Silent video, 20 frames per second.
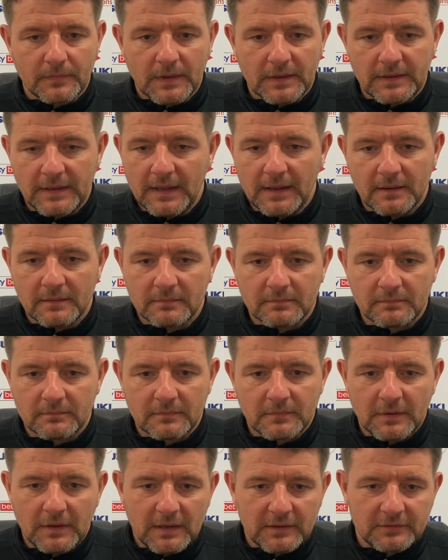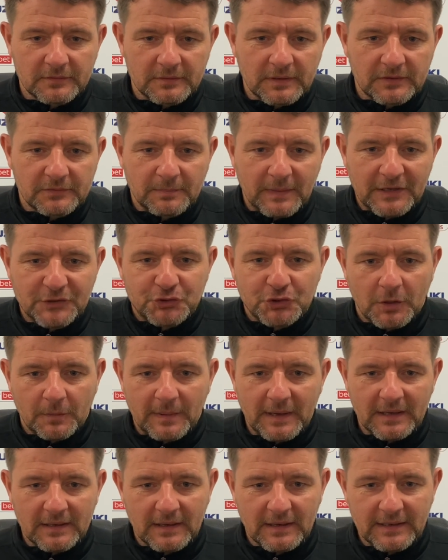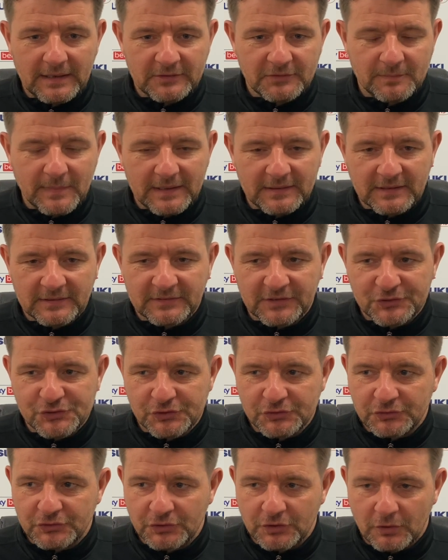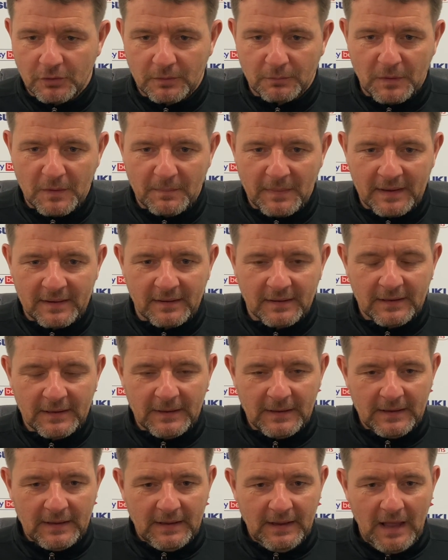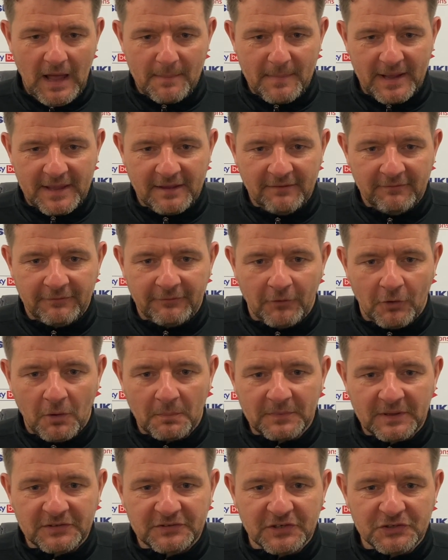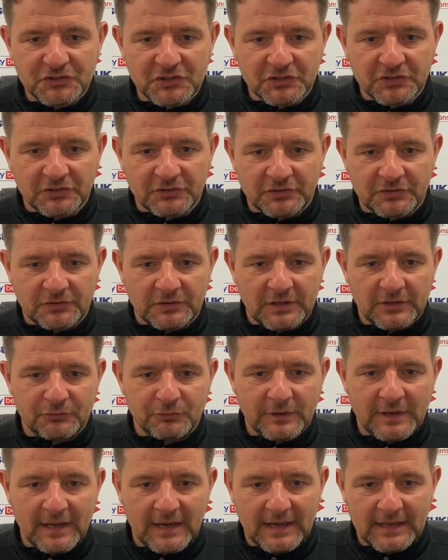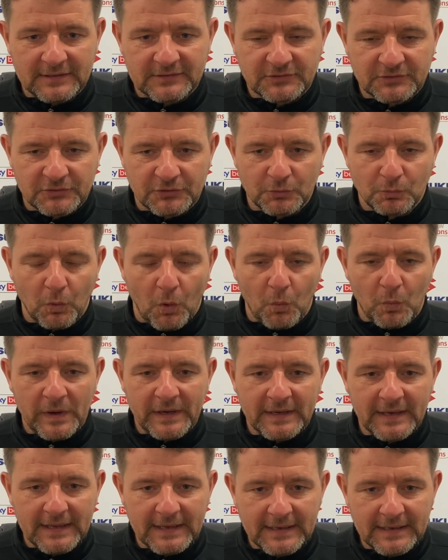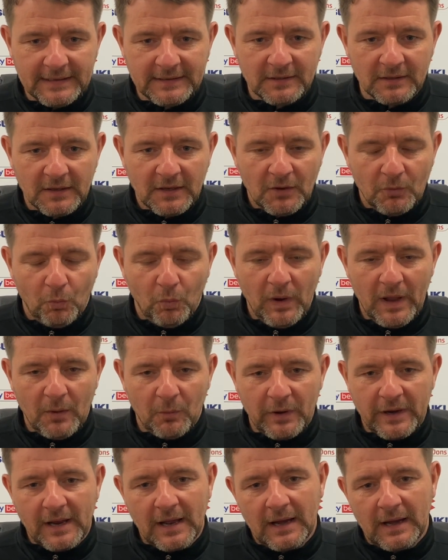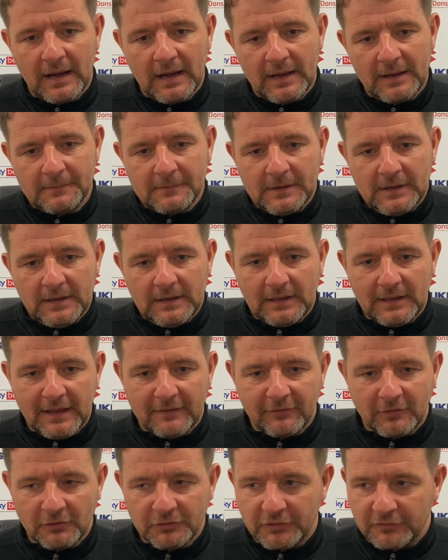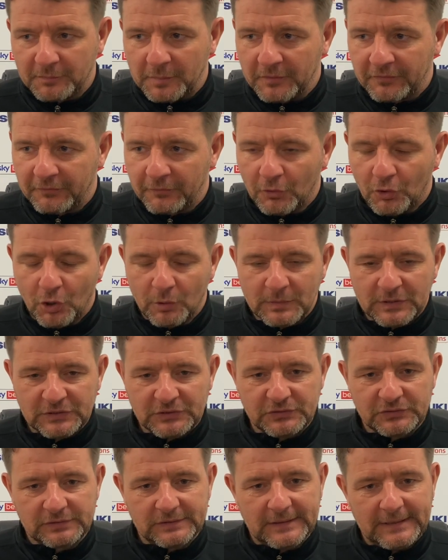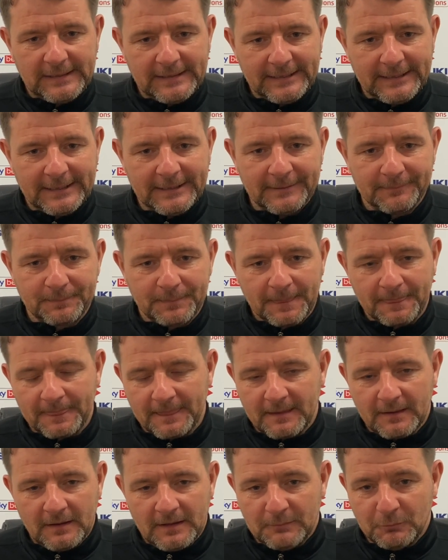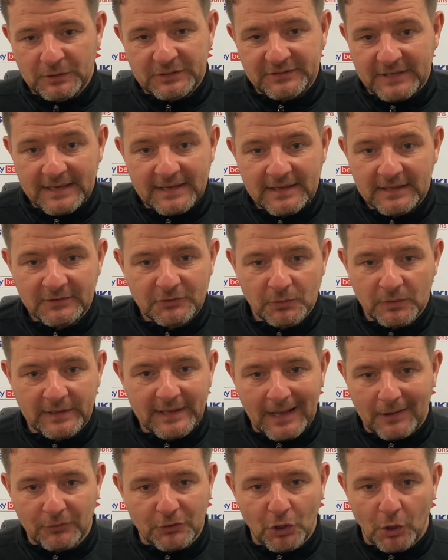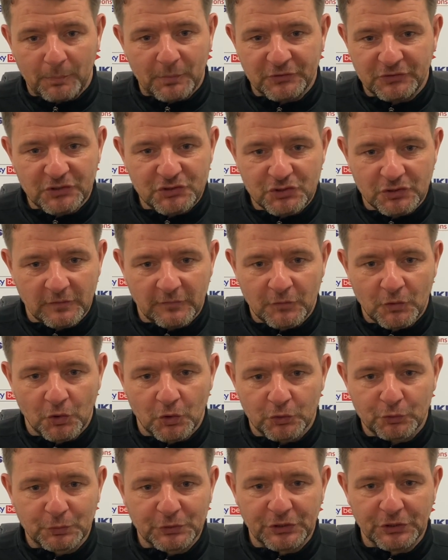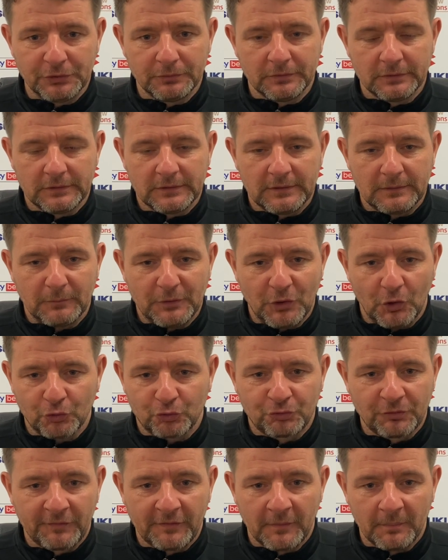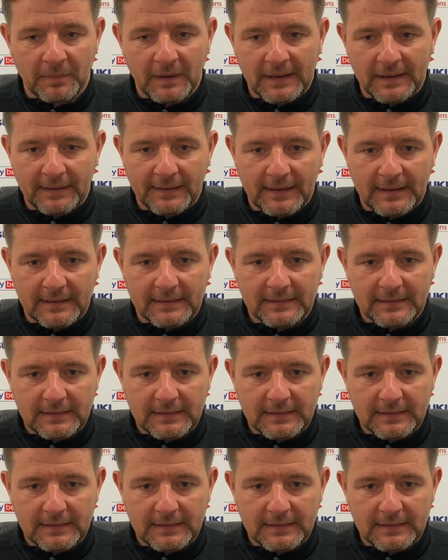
Yeah, you know, that's, that's my job. I, I need to make decisions. You know, we make I make informed decisions as regards to what we need, where we are, levels of performance. Uh, we take into account the opposition, of course we do. We're not driven by that.